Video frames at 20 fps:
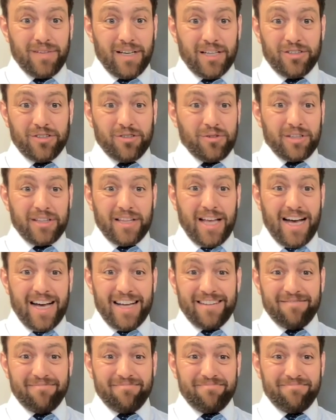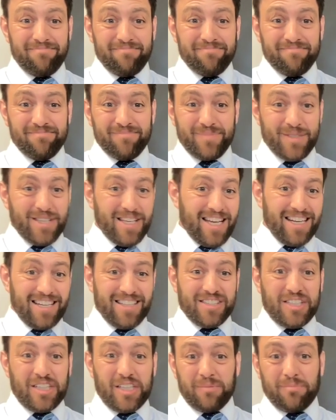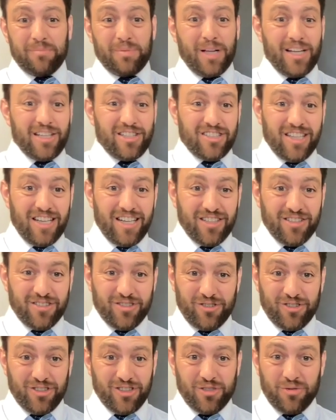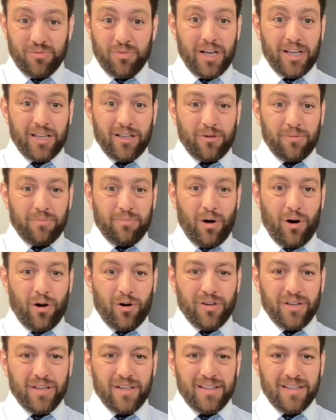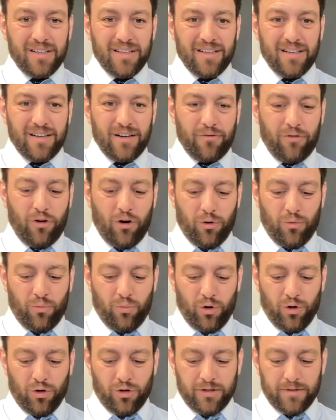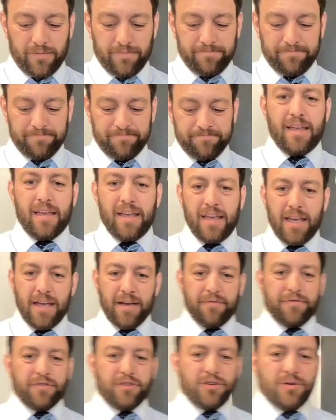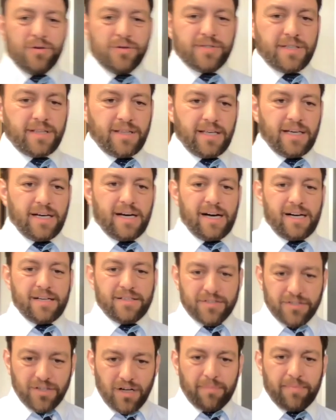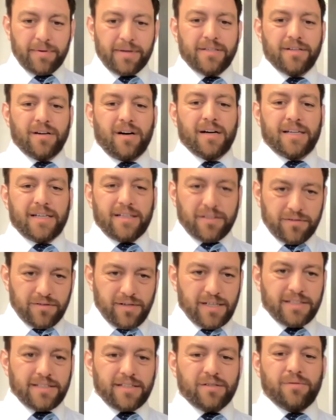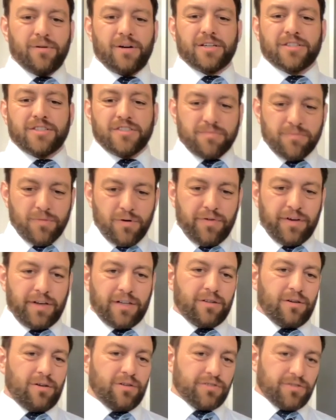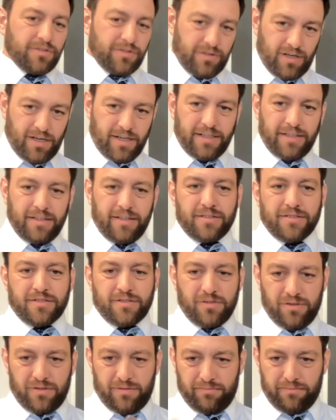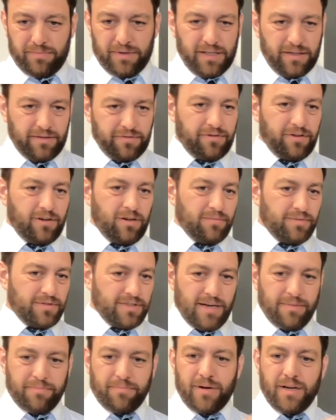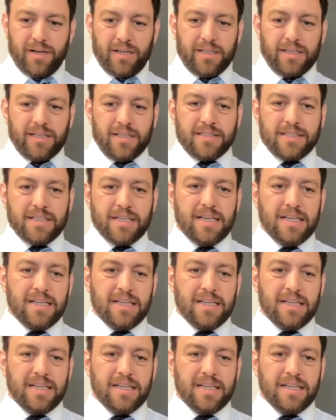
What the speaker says: doing that. And again, the seating plan changes are just a regular part of our world. If using the eyes, stopping talking, directing questions, moving closer, talking to the student, being firm, separating kids,